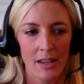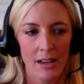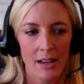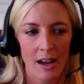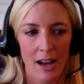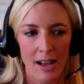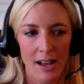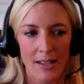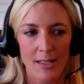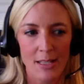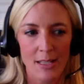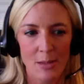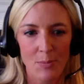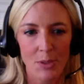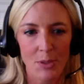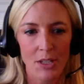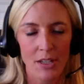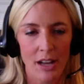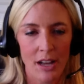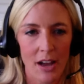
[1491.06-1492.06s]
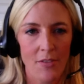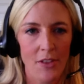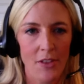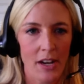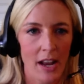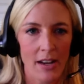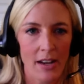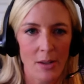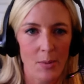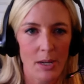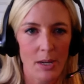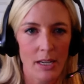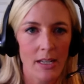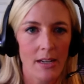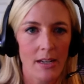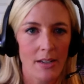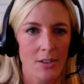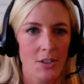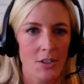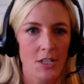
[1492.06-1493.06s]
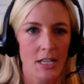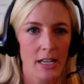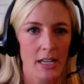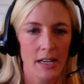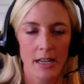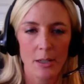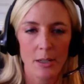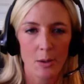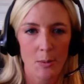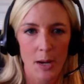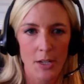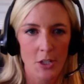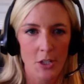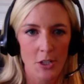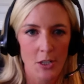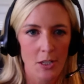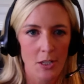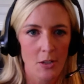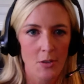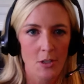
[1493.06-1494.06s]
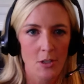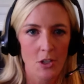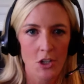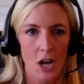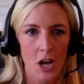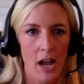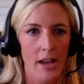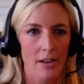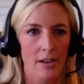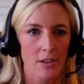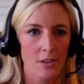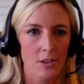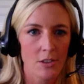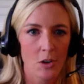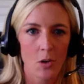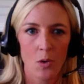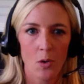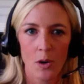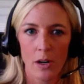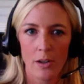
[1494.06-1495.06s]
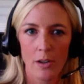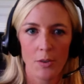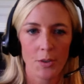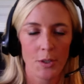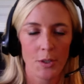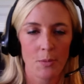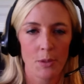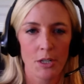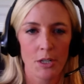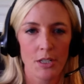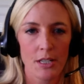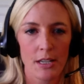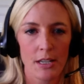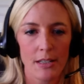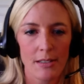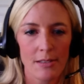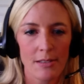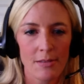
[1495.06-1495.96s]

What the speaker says: simple enough that anyone can understand, anyone watching the news, a child or an older person.